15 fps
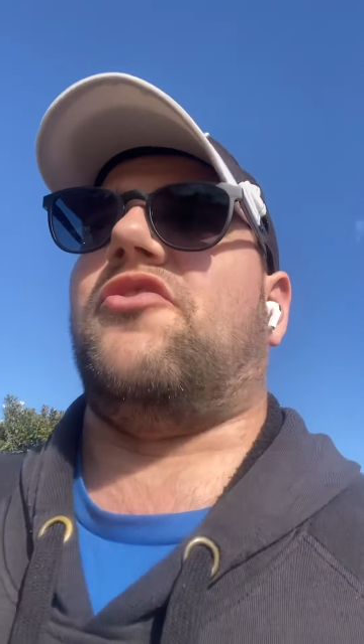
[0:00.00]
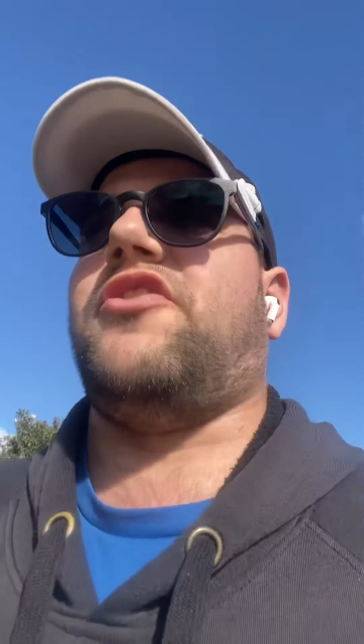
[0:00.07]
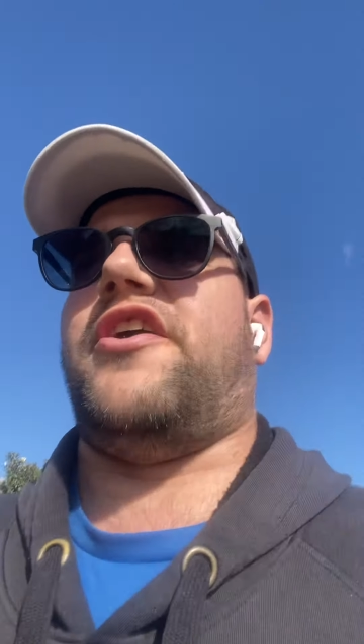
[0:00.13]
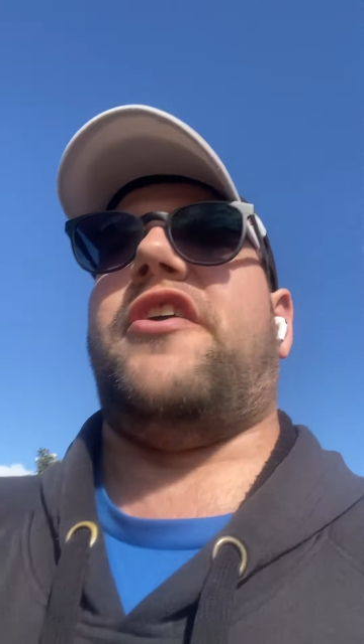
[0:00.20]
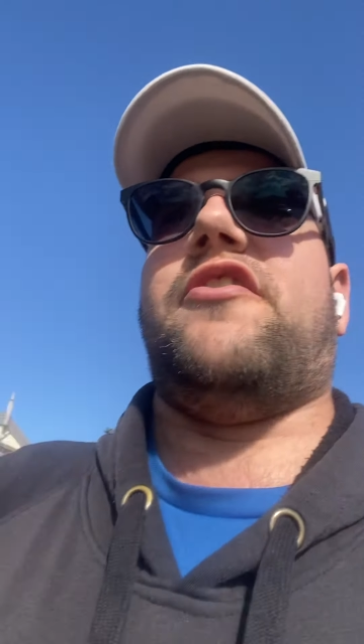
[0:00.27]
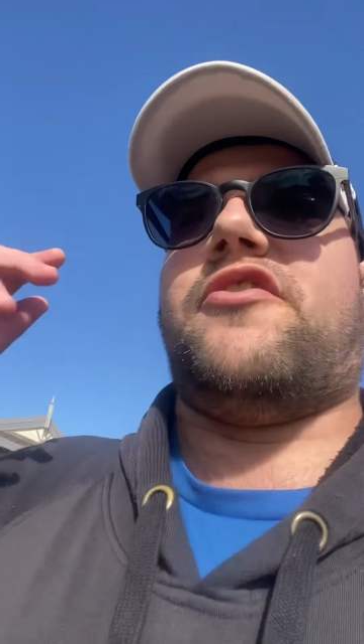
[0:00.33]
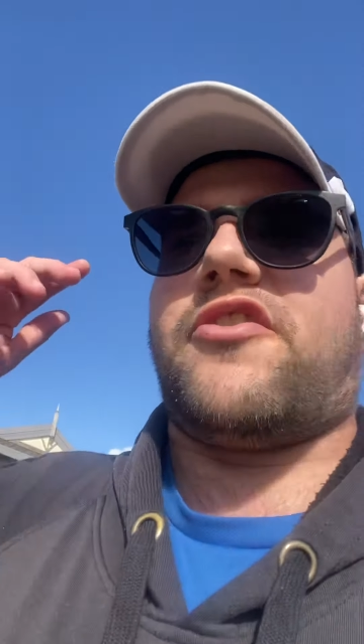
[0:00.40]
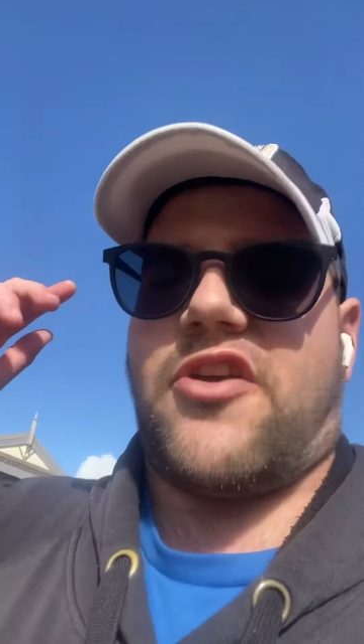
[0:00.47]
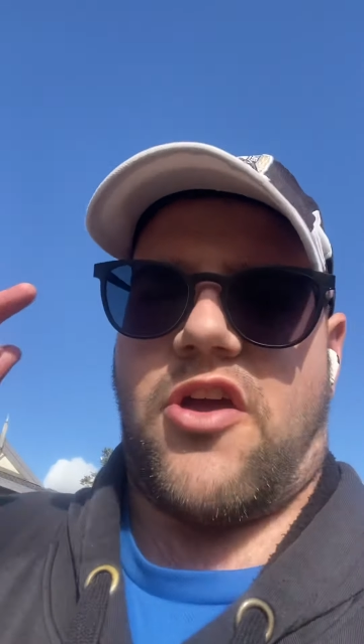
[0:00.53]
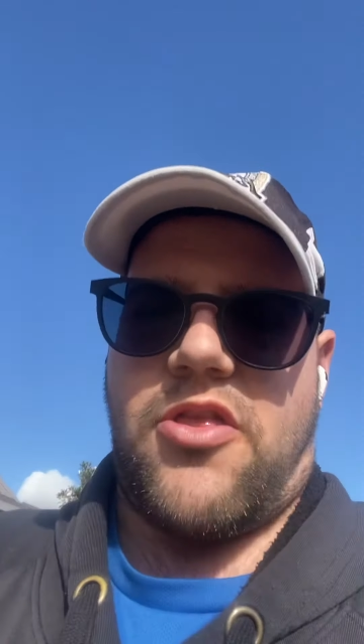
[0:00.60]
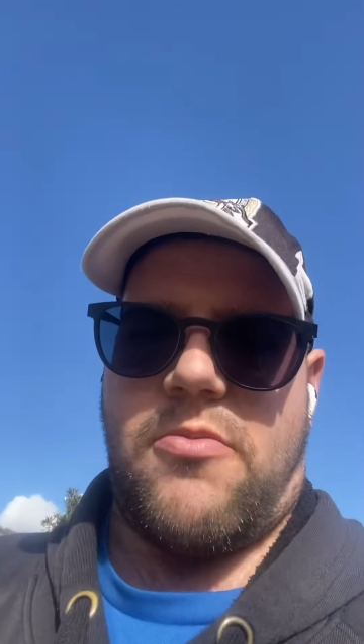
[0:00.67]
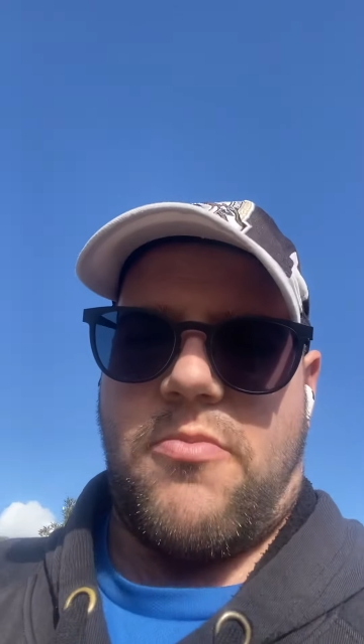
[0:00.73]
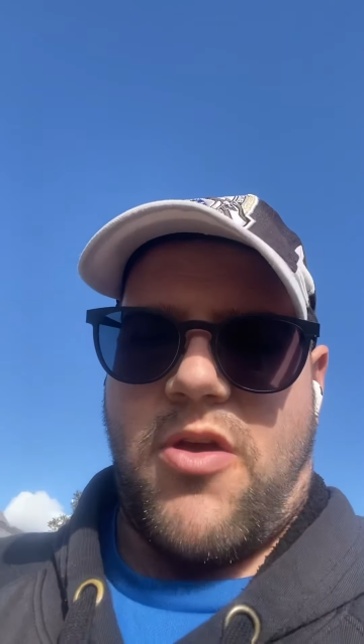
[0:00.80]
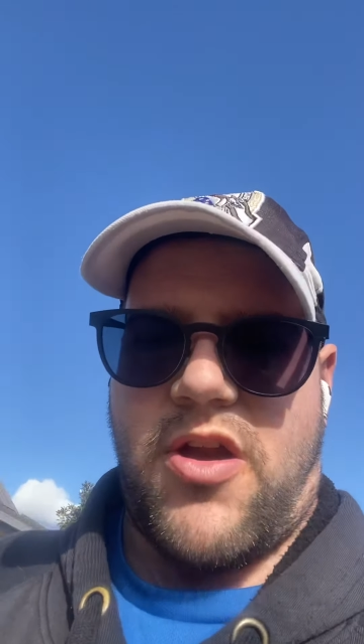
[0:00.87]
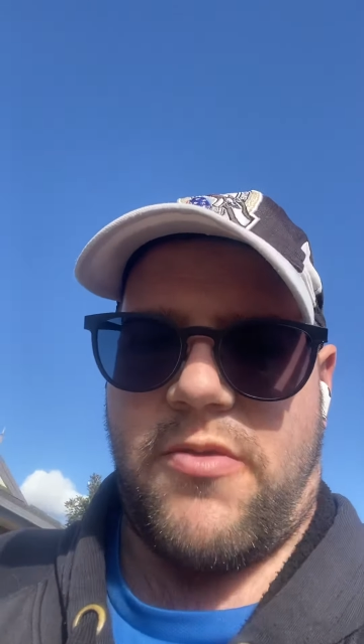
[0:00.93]
then, go
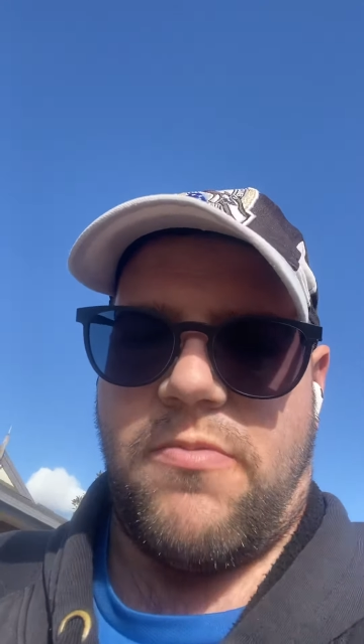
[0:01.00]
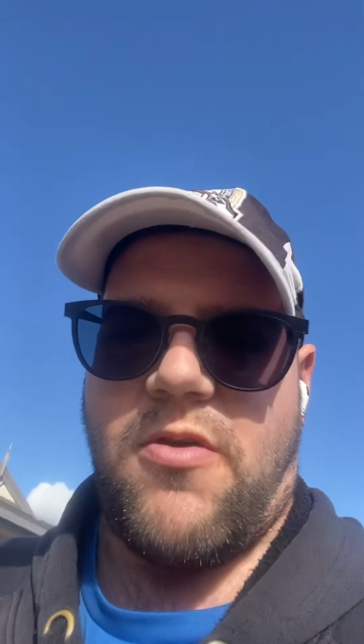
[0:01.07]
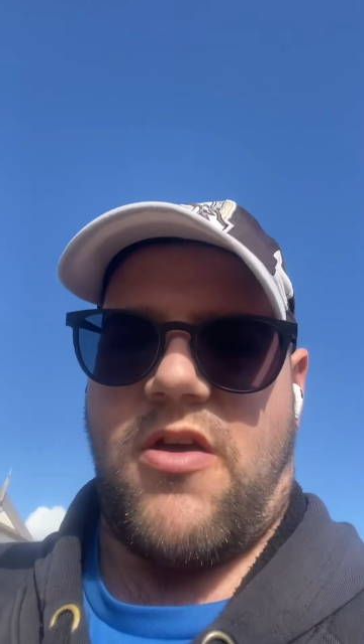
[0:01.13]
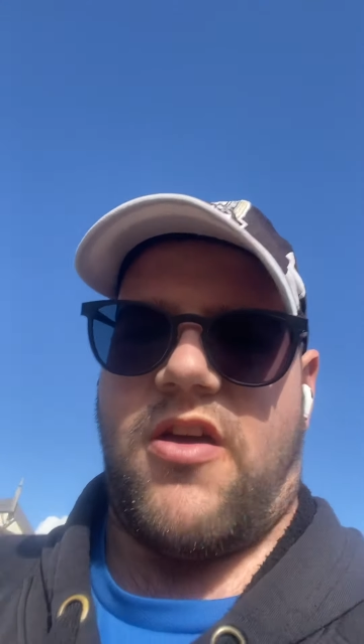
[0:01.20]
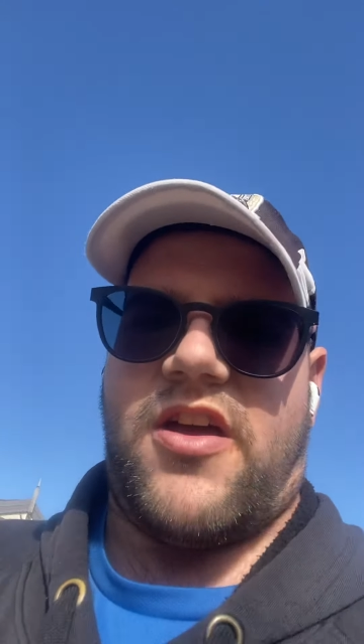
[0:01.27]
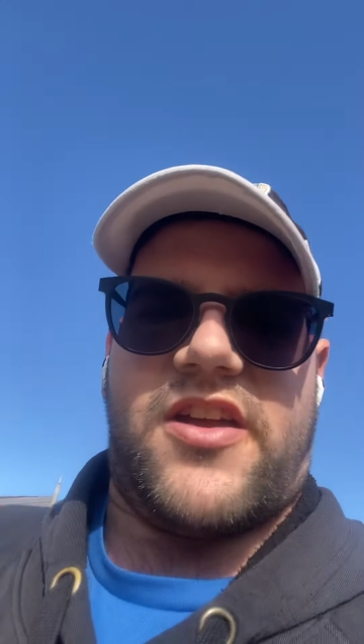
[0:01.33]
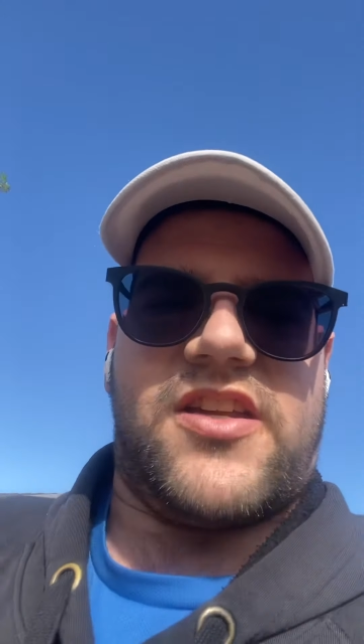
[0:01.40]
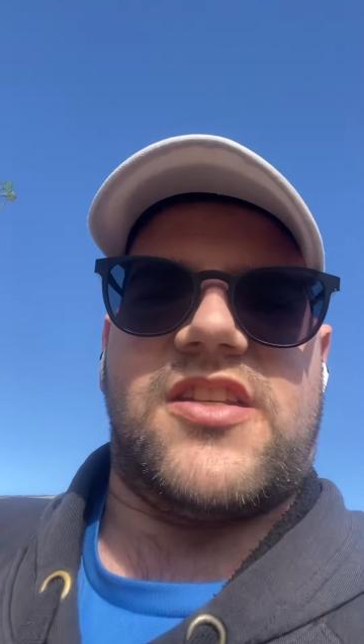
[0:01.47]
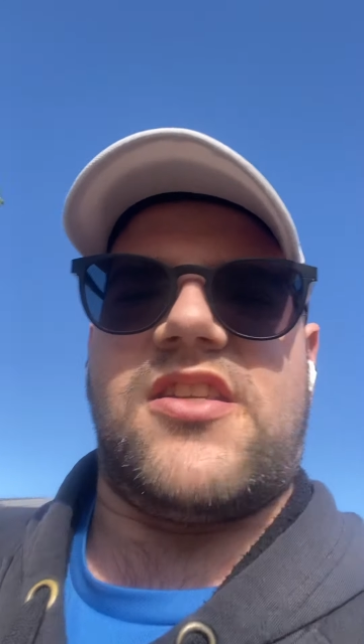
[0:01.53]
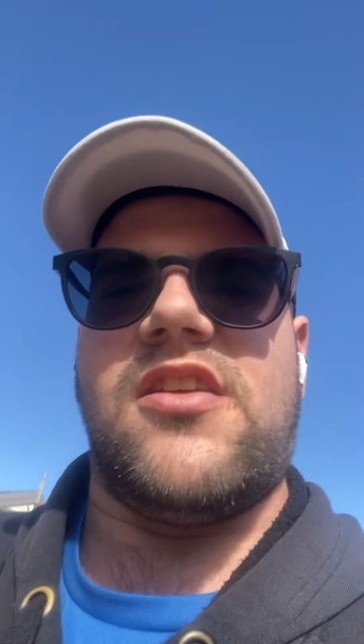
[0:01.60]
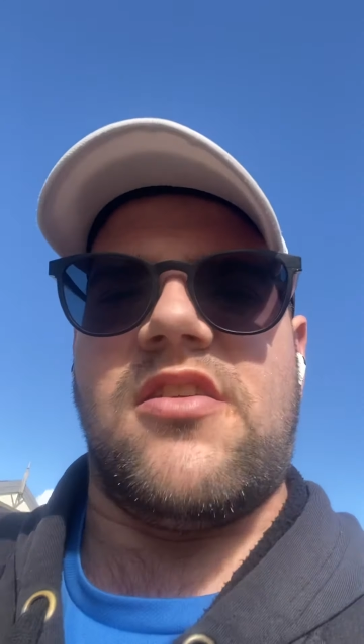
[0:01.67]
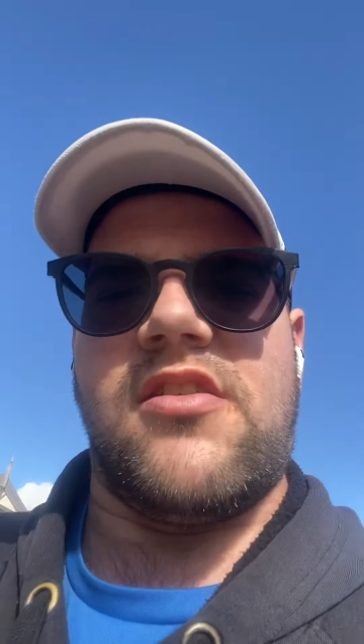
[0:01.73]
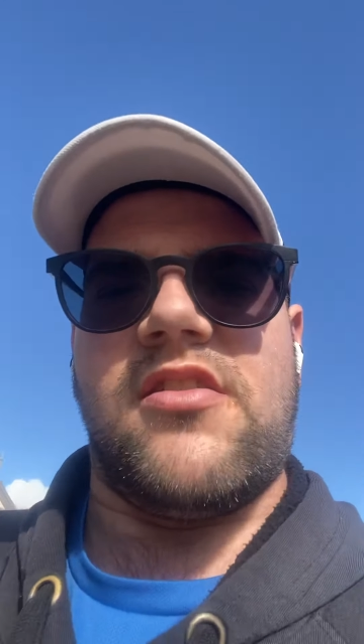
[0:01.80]
the Mighty Pies.